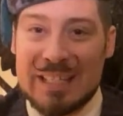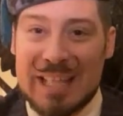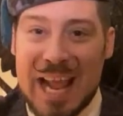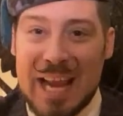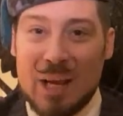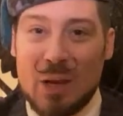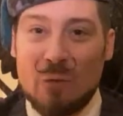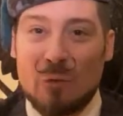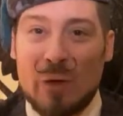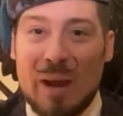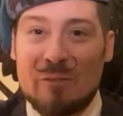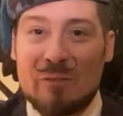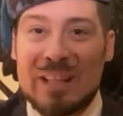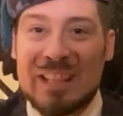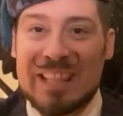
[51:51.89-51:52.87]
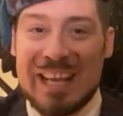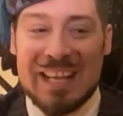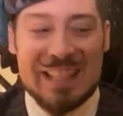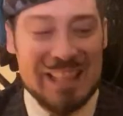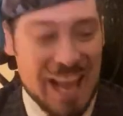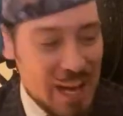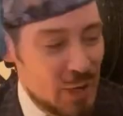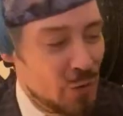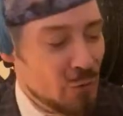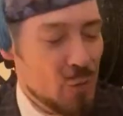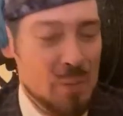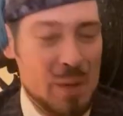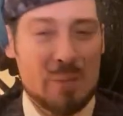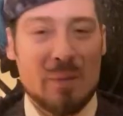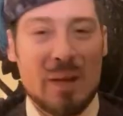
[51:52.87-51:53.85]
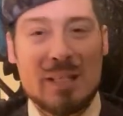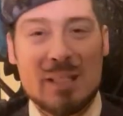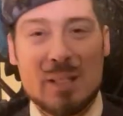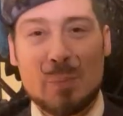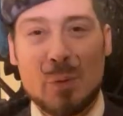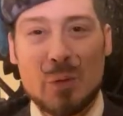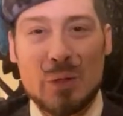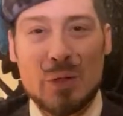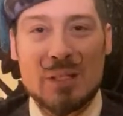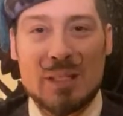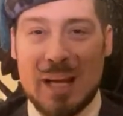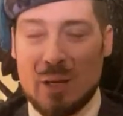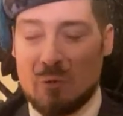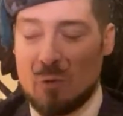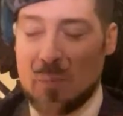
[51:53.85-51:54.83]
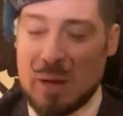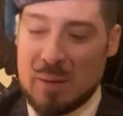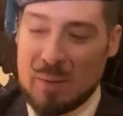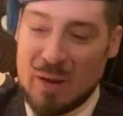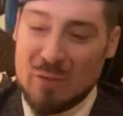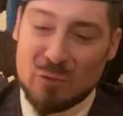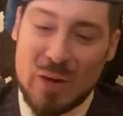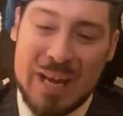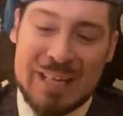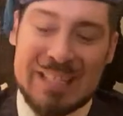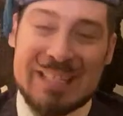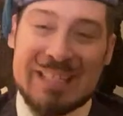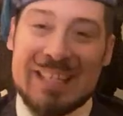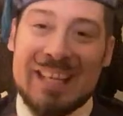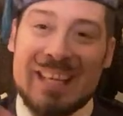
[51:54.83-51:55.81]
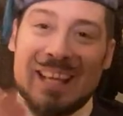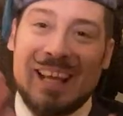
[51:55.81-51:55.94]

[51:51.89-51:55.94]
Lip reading: Thank you for everything. Thank you for being my supporters. Thank you for being my friends.